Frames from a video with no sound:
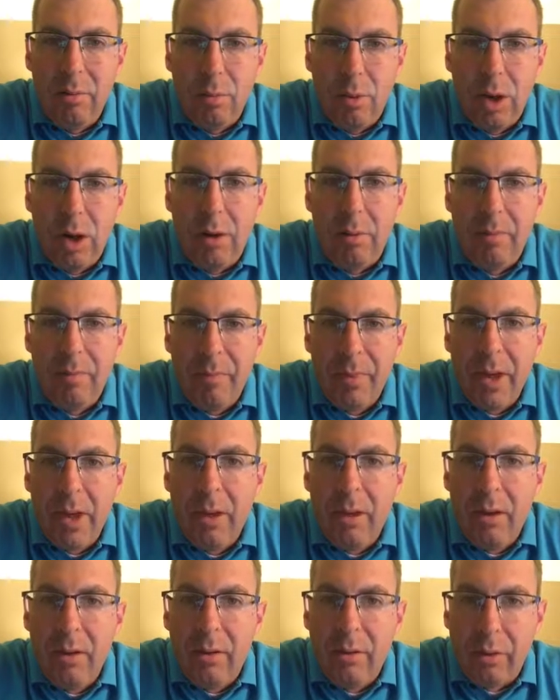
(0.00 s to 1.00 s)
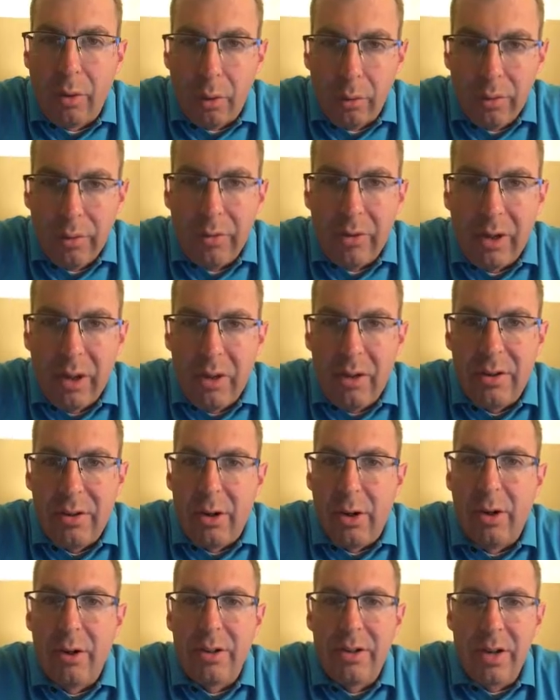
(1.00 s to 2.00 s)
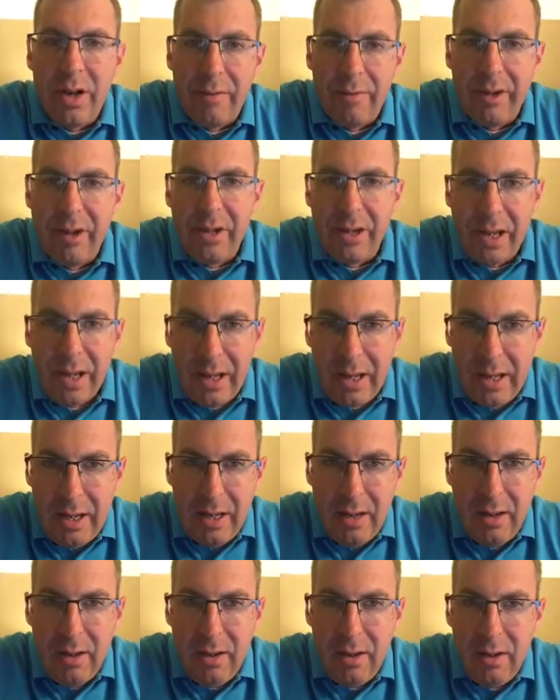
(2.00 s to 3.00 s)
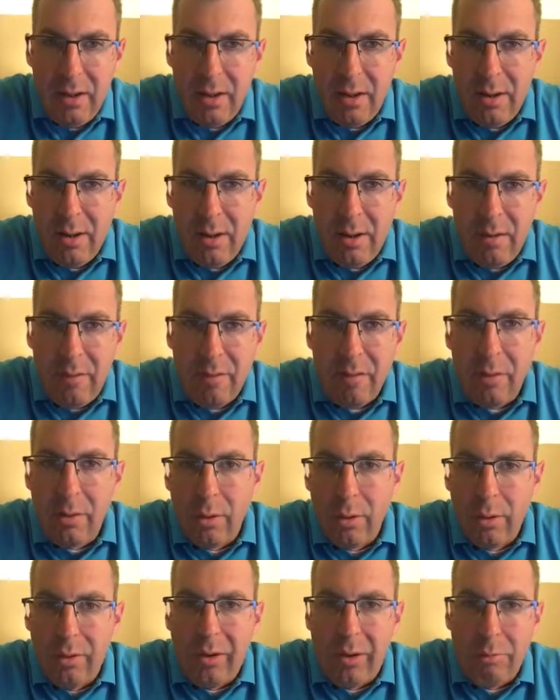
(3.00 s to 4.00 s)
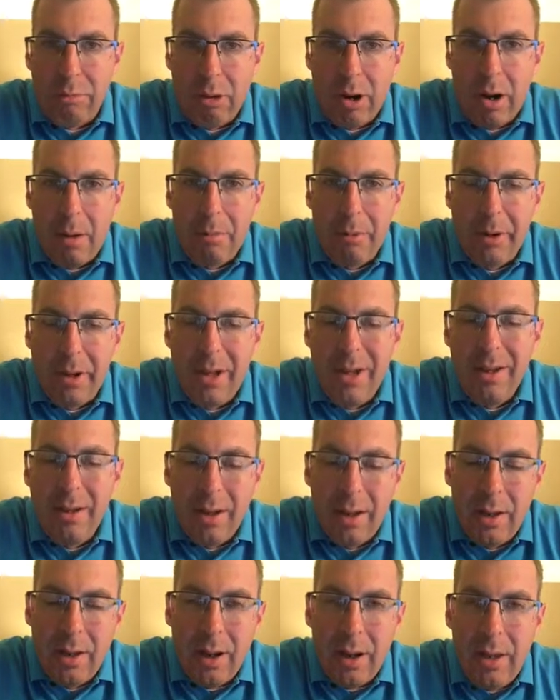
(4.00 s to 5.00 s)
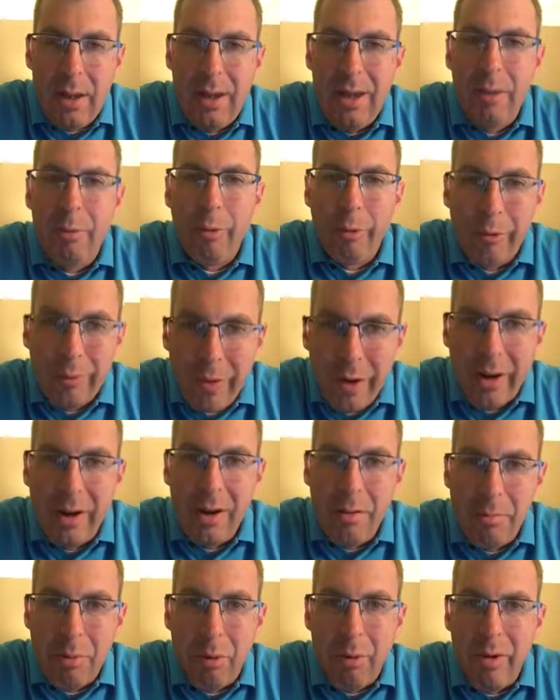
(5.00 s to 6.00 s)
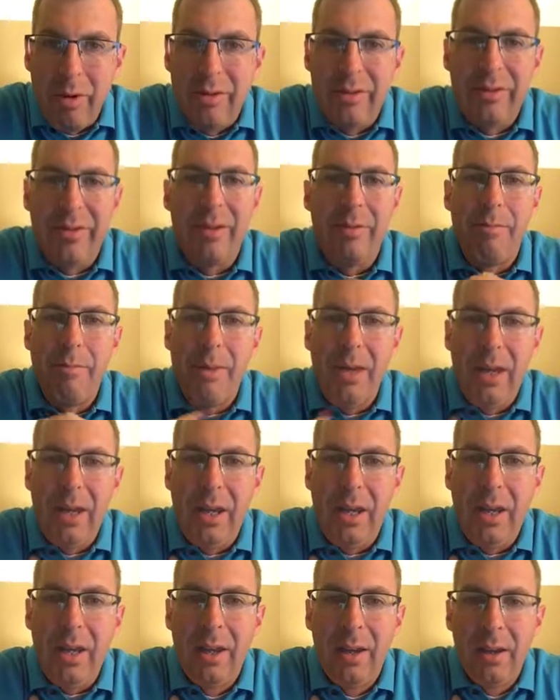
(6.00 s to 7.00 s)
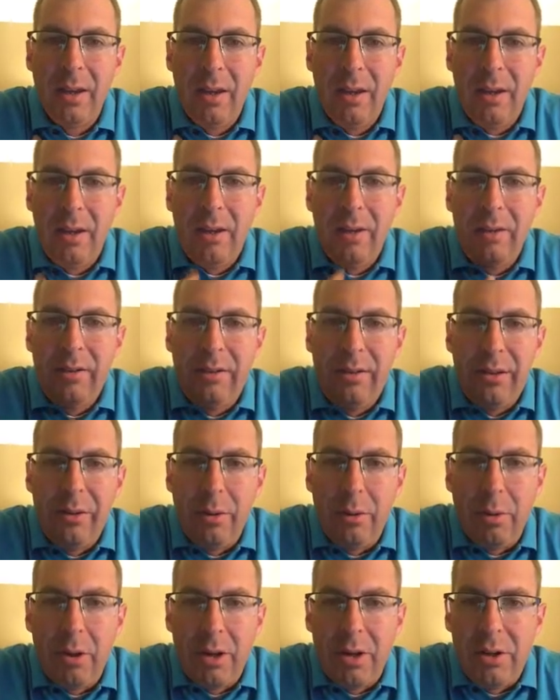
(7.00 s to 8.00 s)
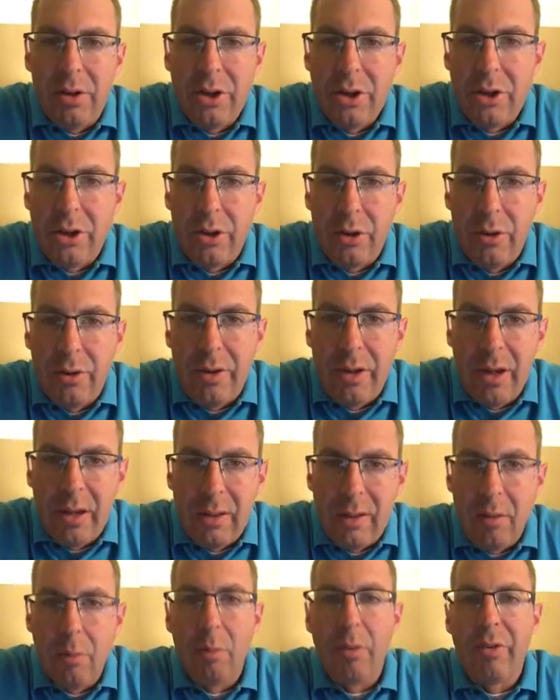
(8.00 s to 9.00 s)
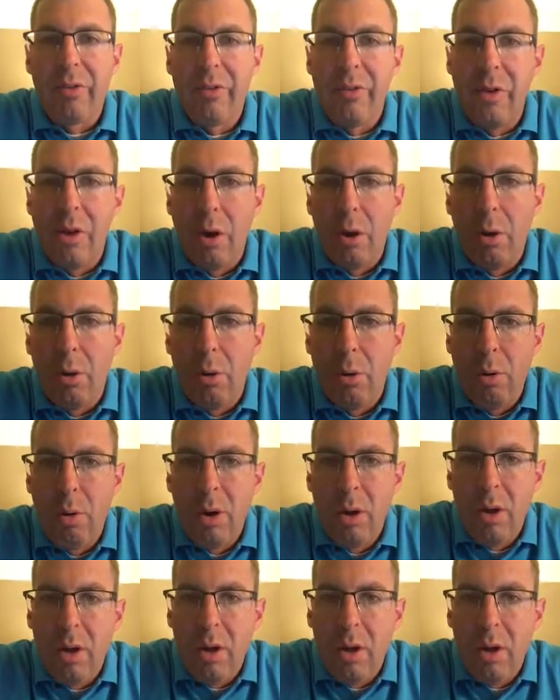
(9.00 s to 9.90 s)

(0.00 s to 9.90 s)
Well, soldiers get charged every day for losing property, and it was very important to me to ensure that there was no